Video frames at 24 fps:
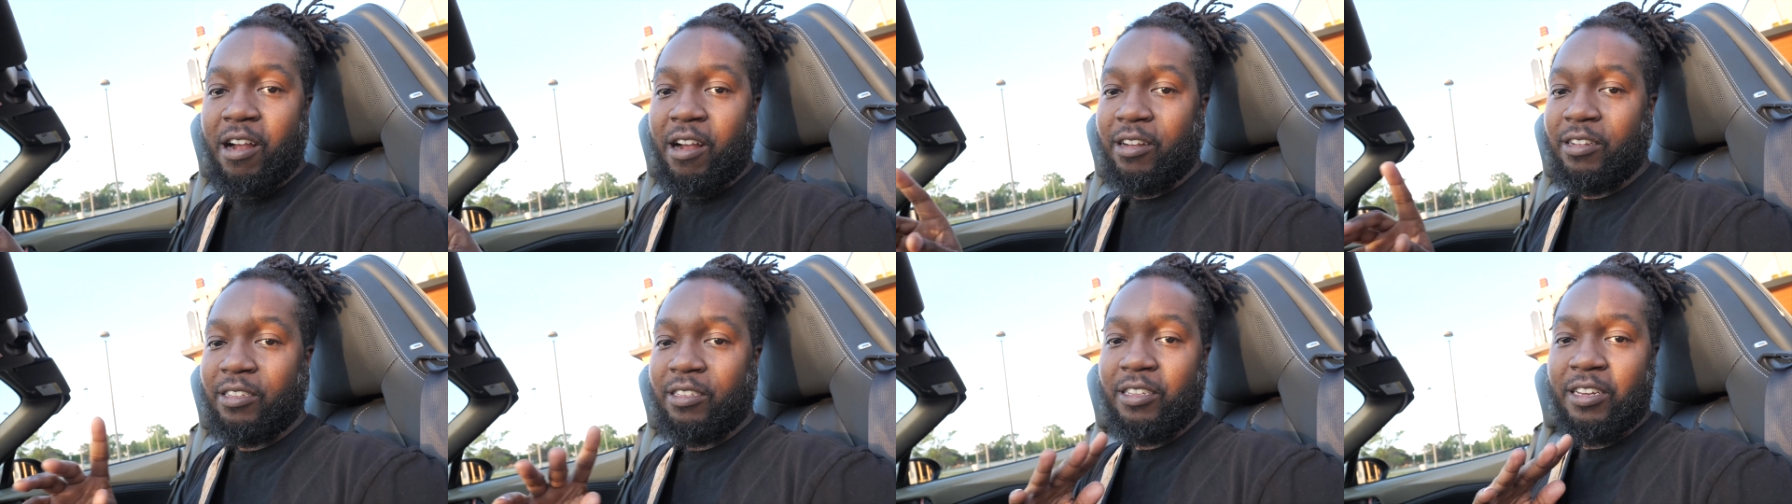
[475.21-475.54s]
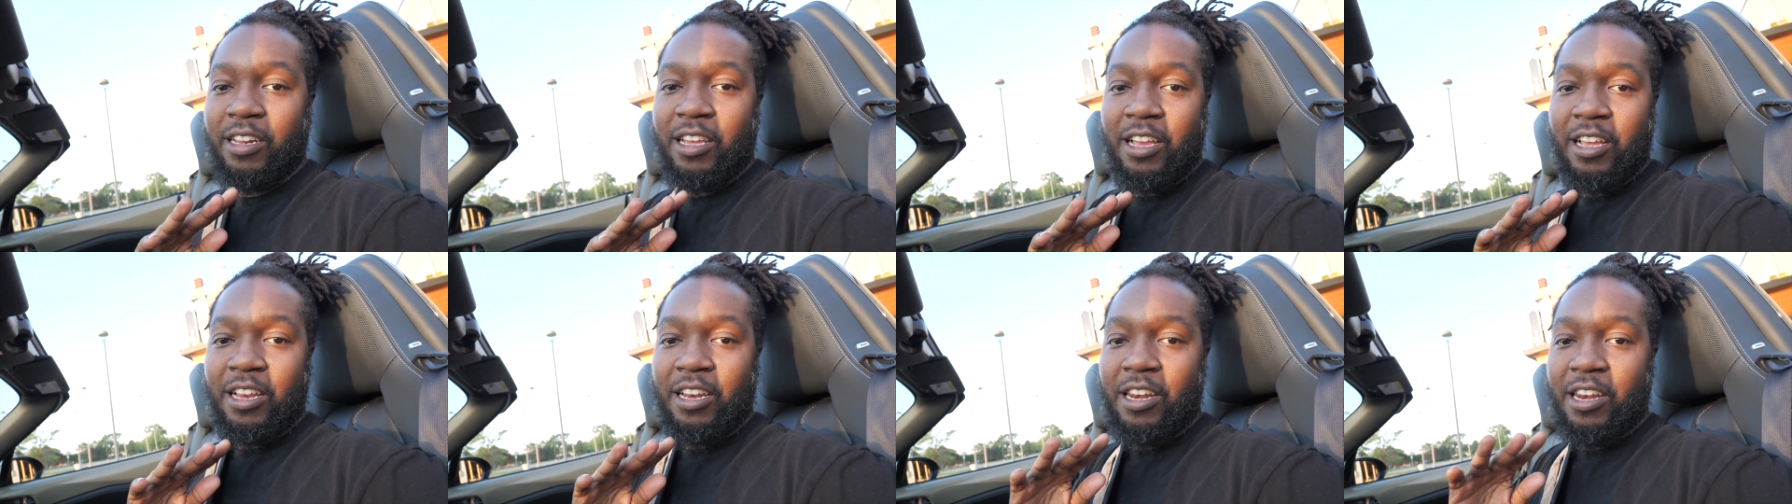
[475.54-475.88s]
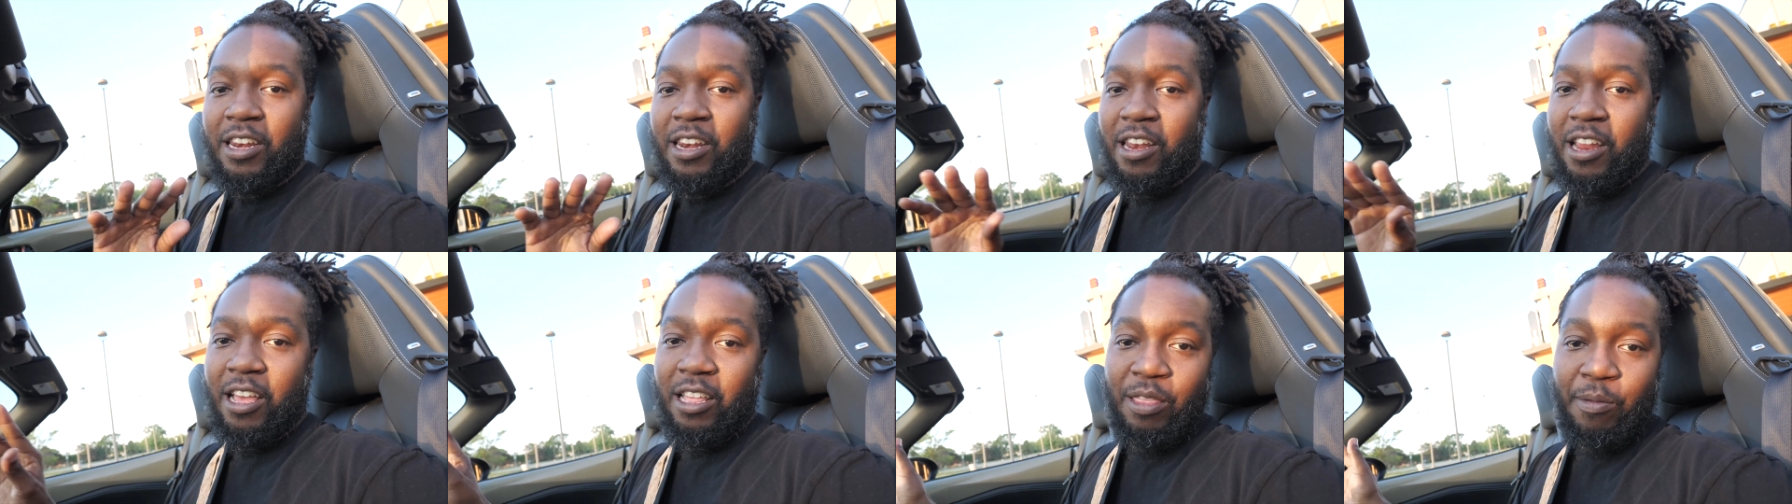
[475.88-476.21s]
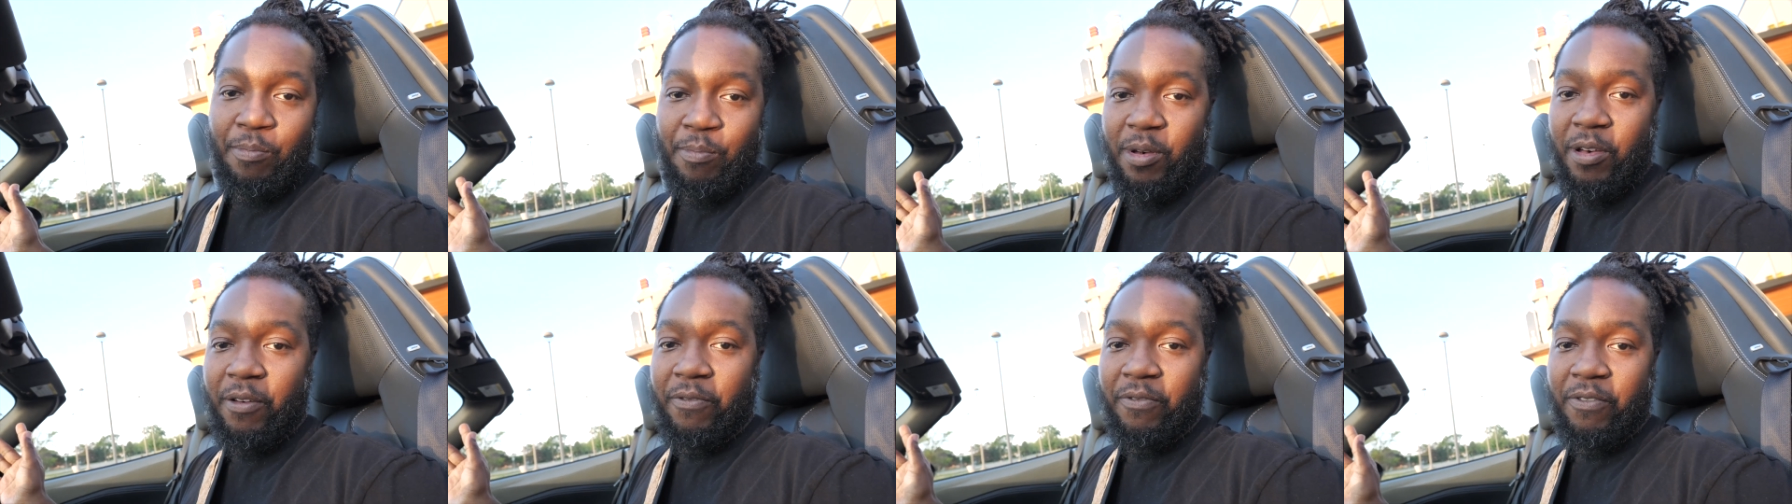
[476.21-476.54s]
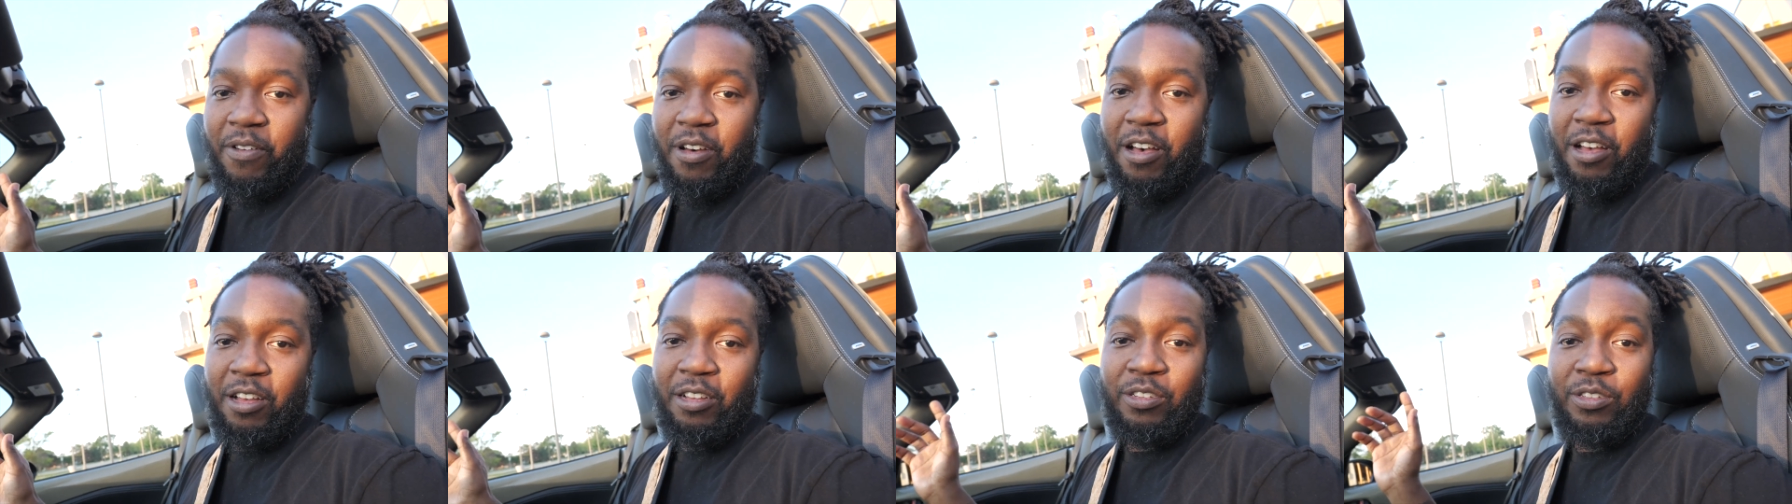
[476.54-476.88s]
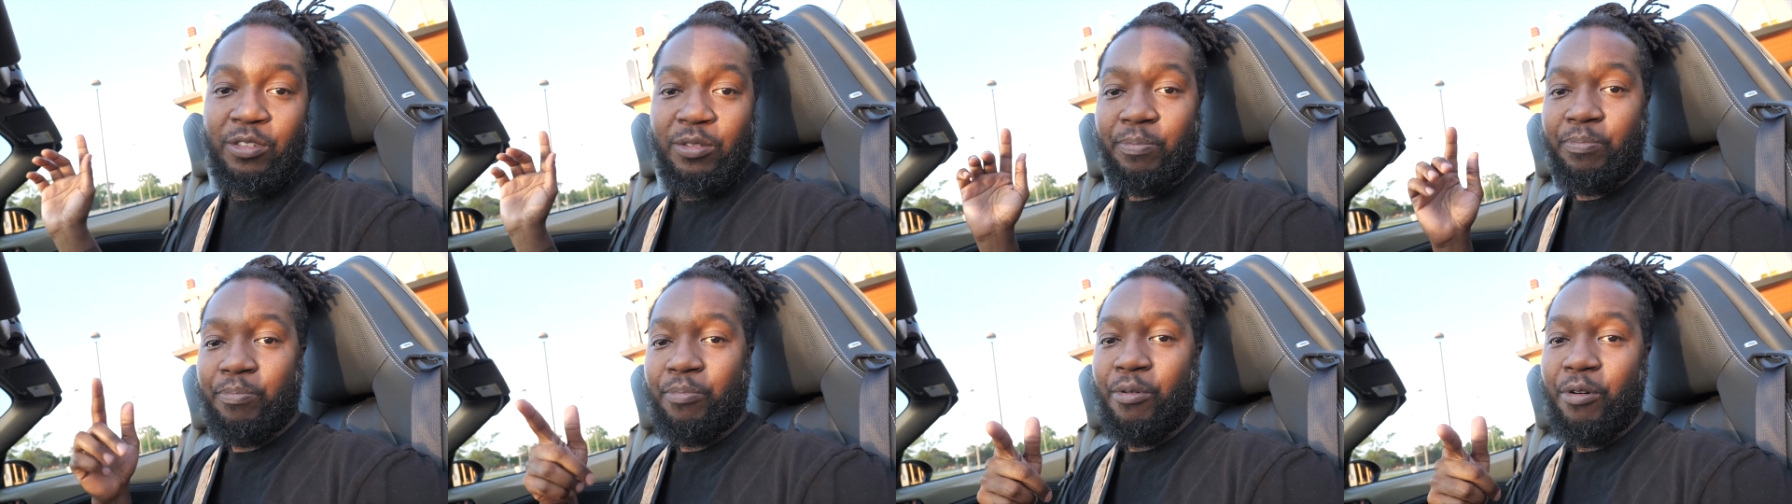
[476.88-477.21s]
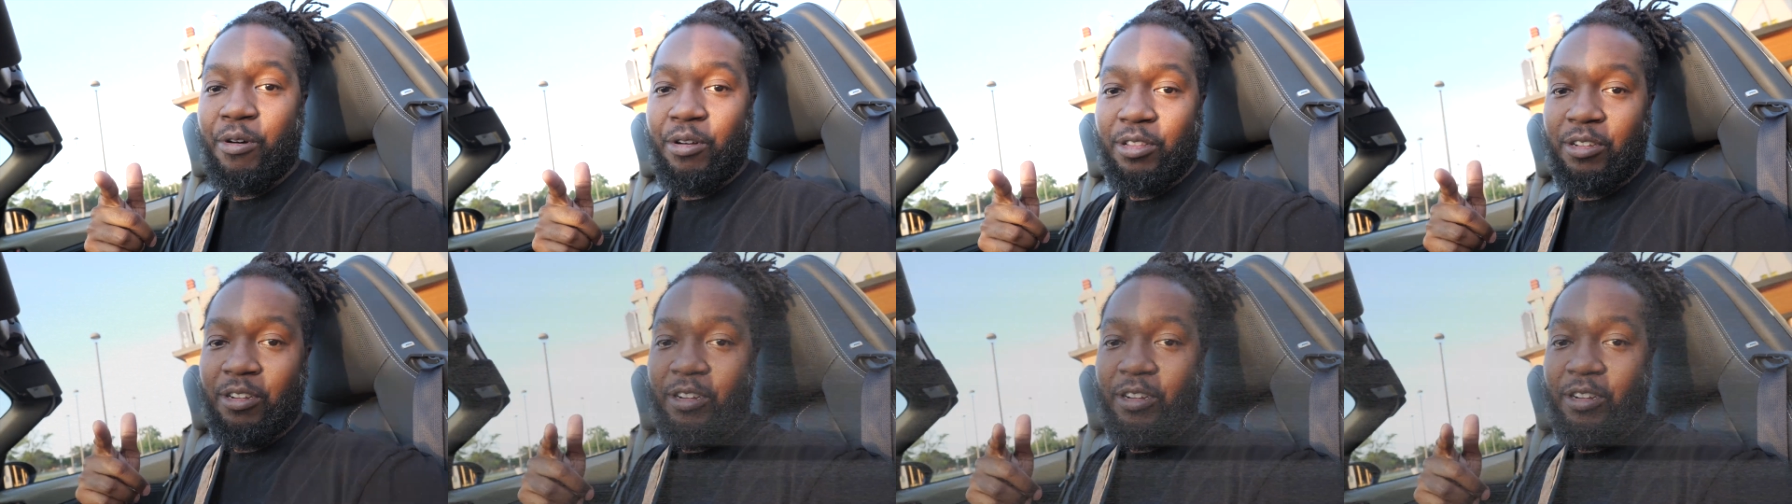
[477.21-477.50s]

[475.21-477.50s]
because it ain't nothing but fun. Spoiler